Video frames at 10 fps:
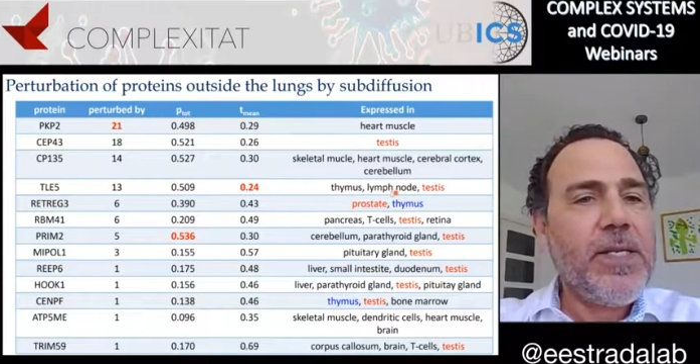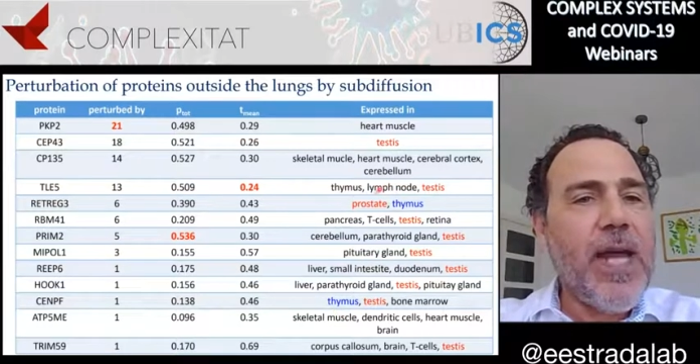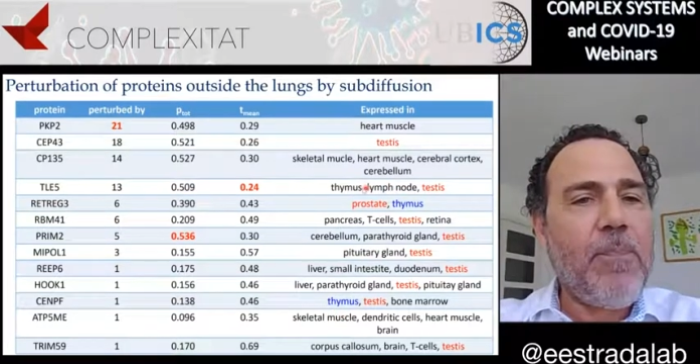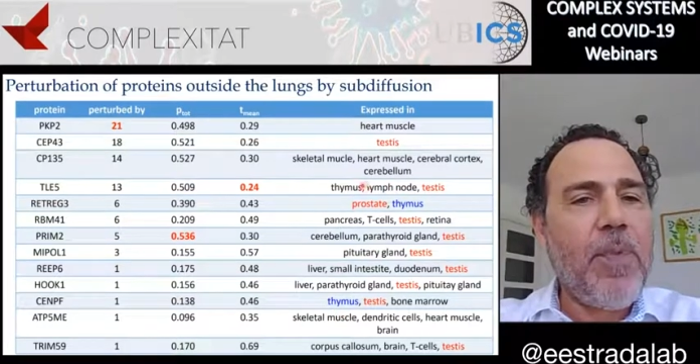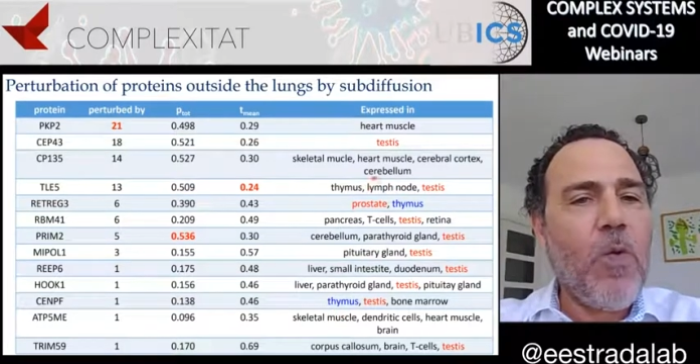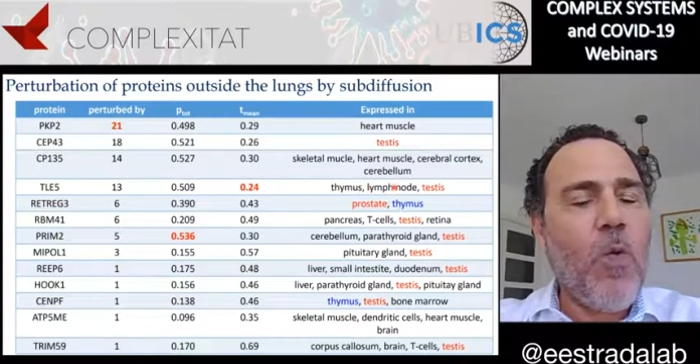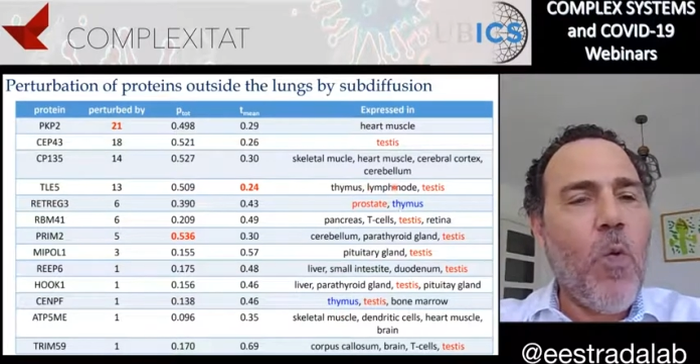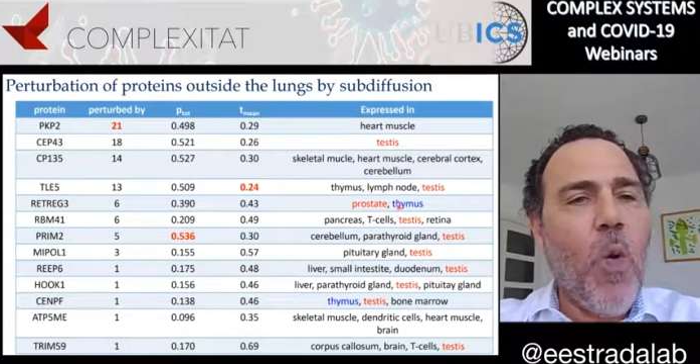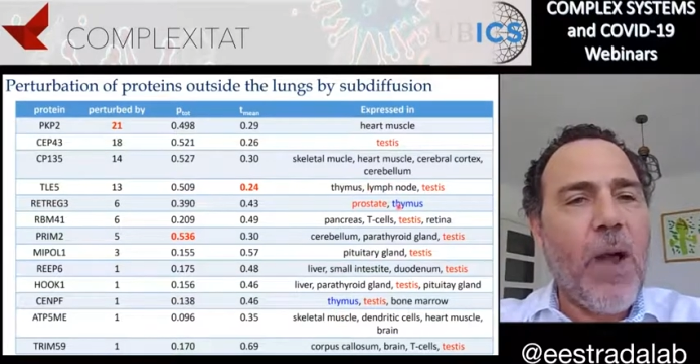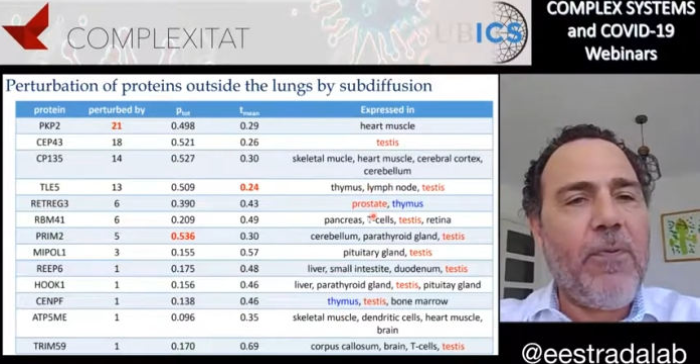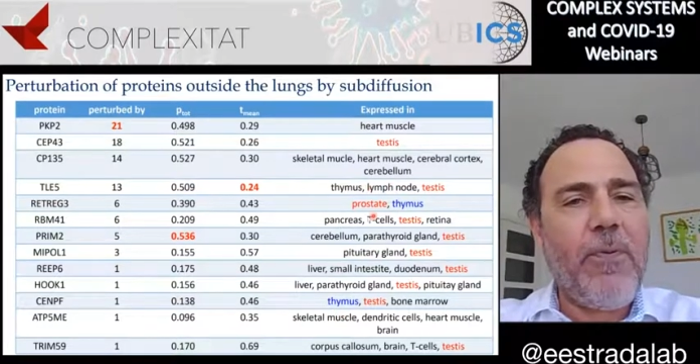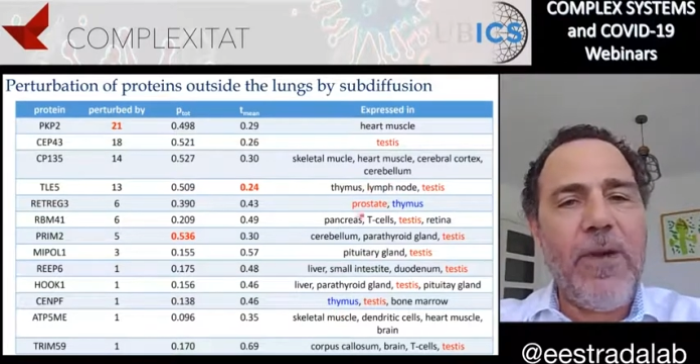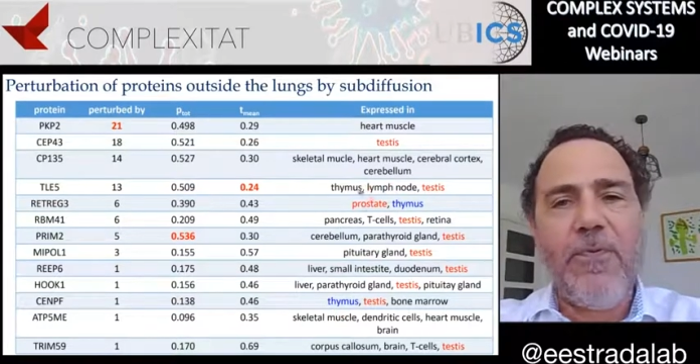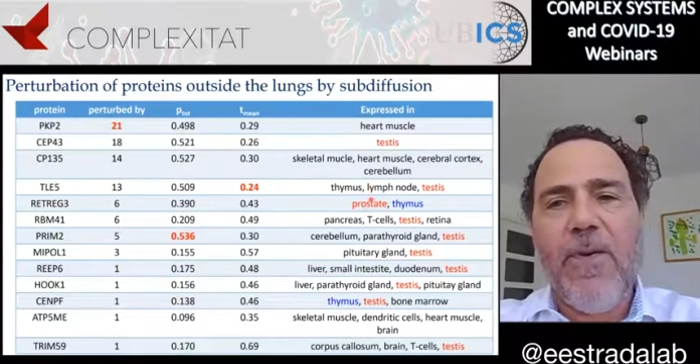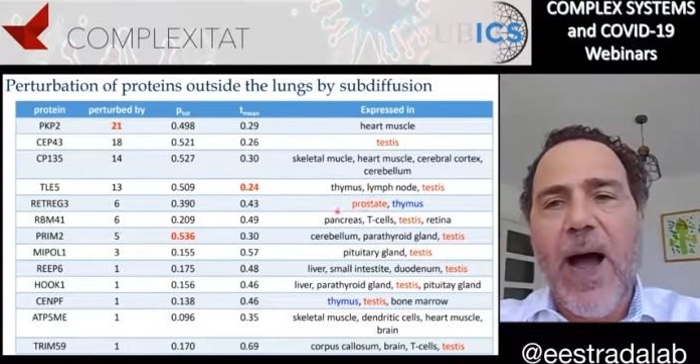
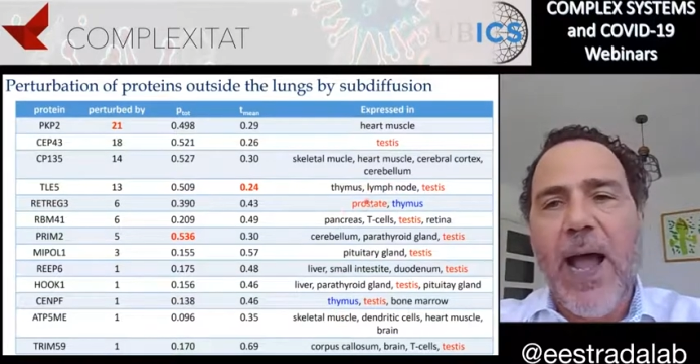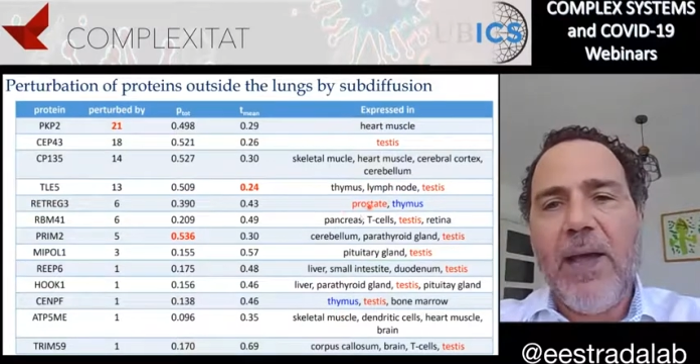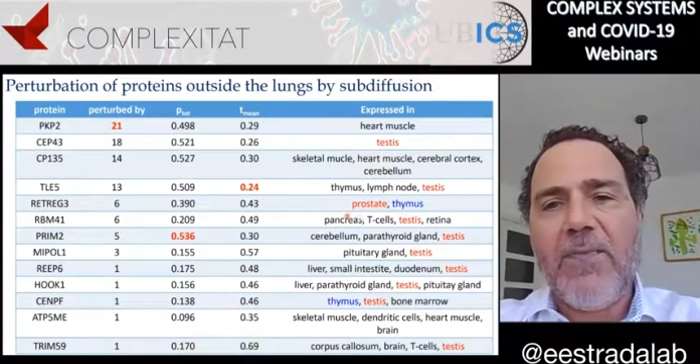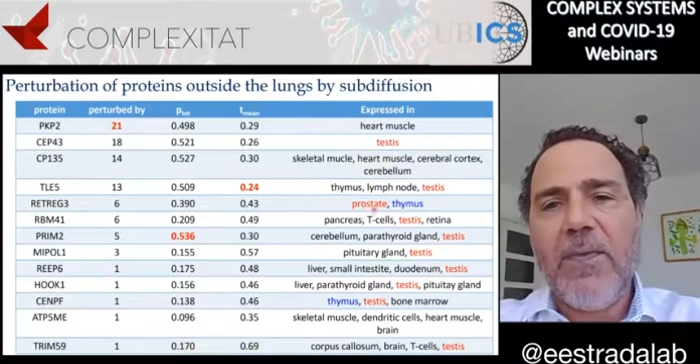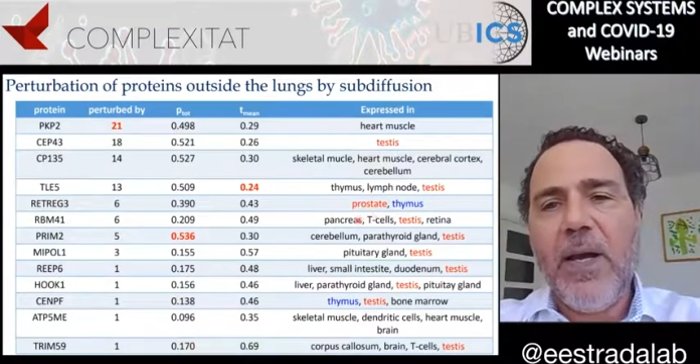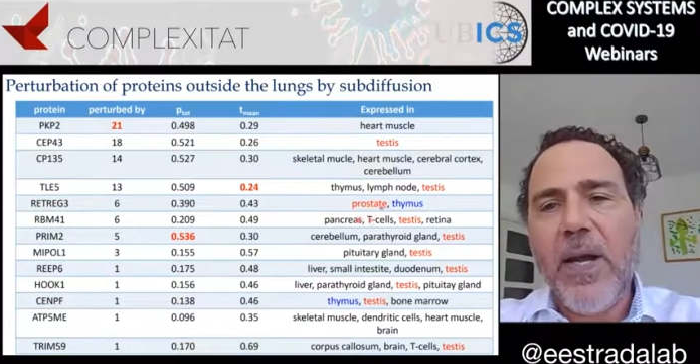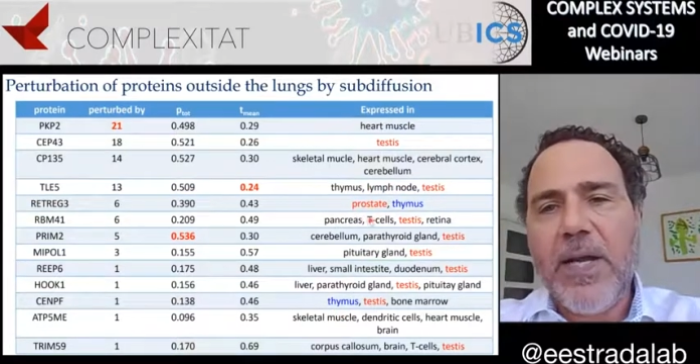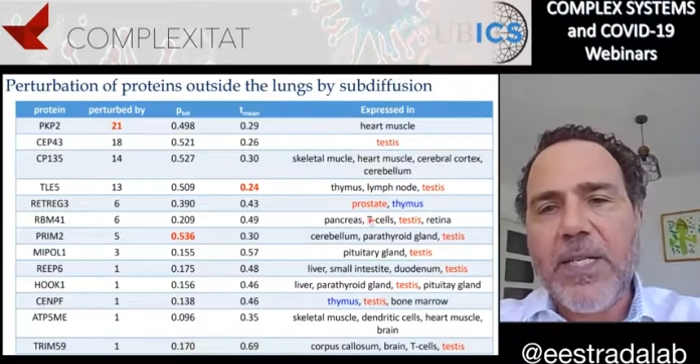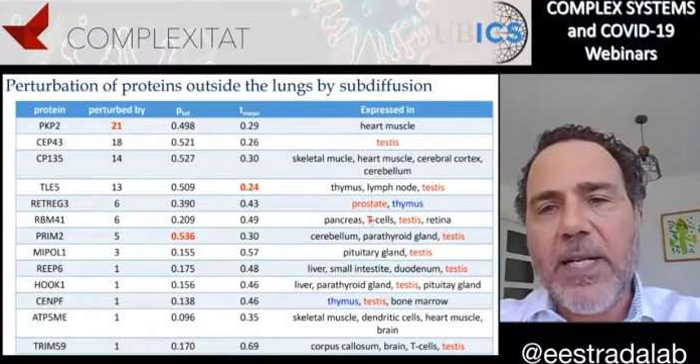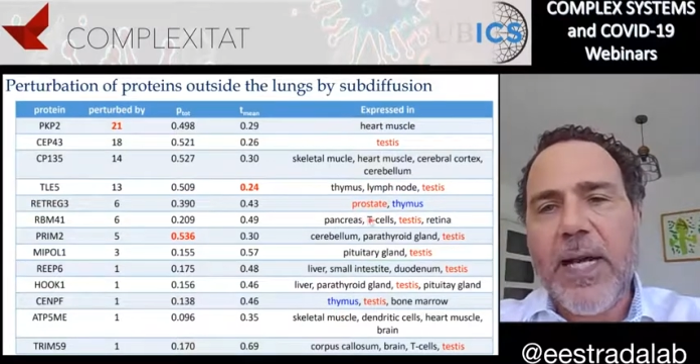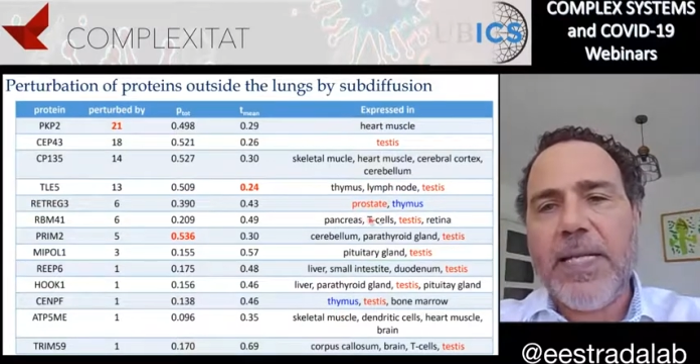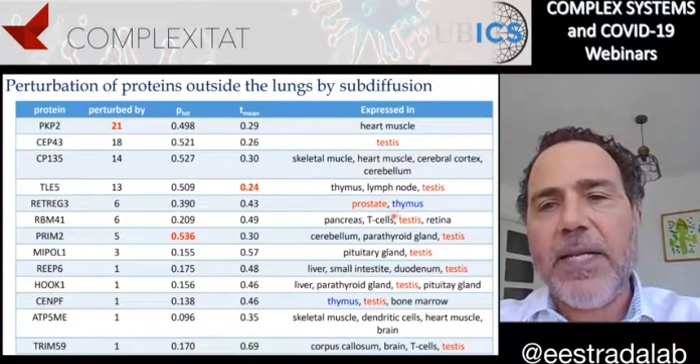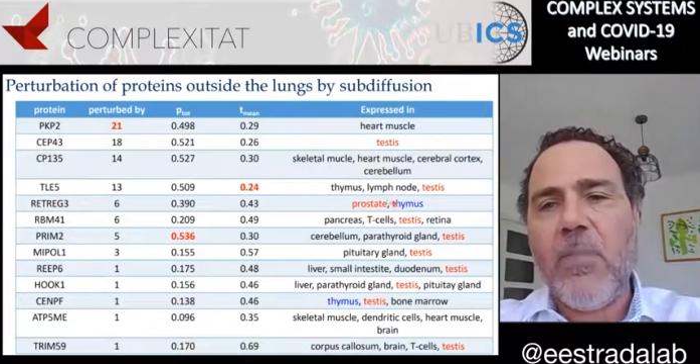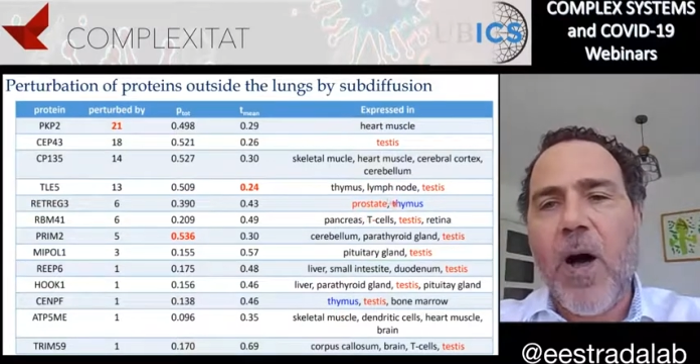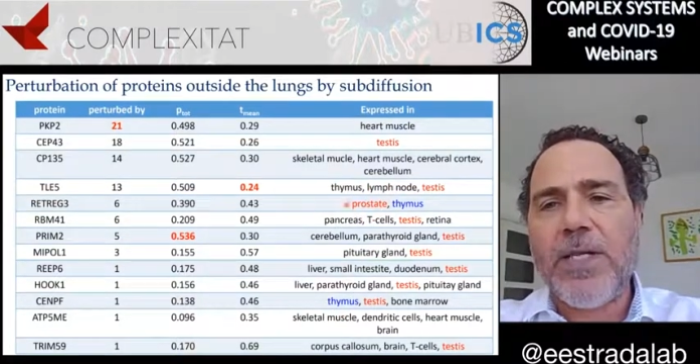CEP135 in
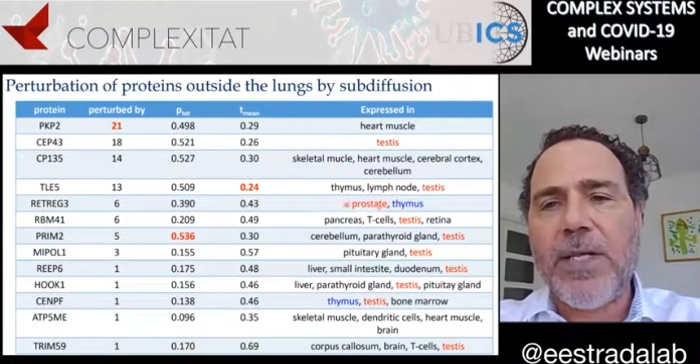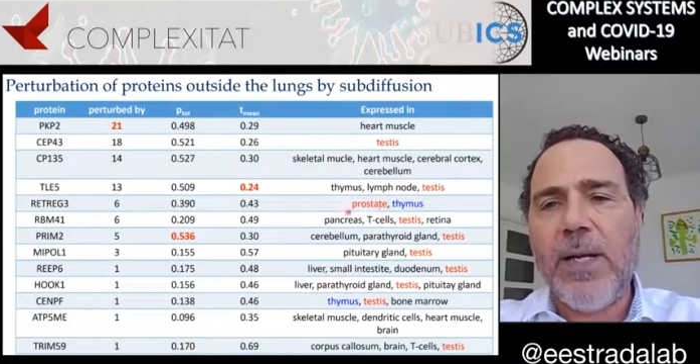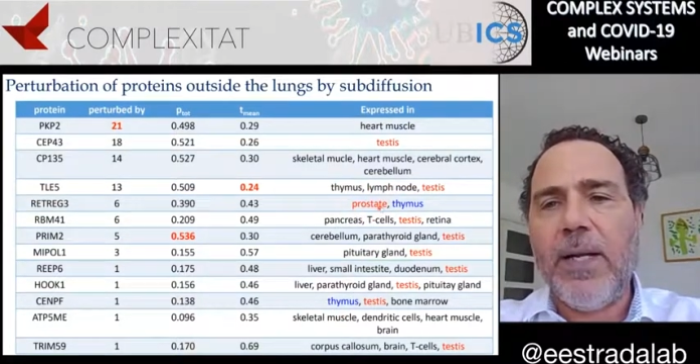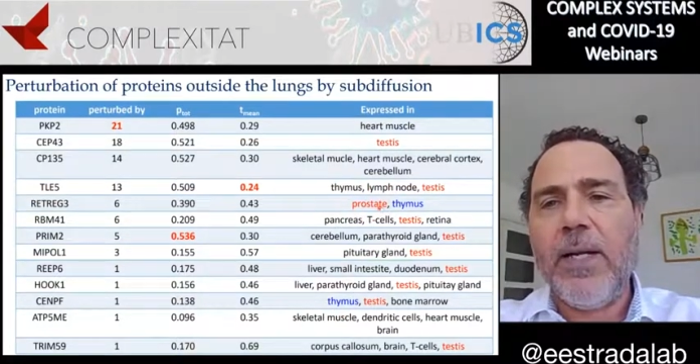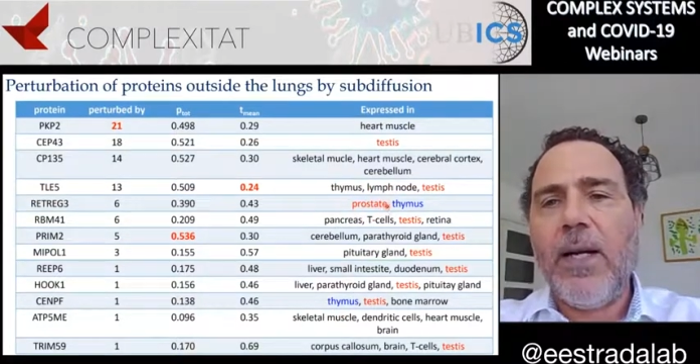skeletal muscle,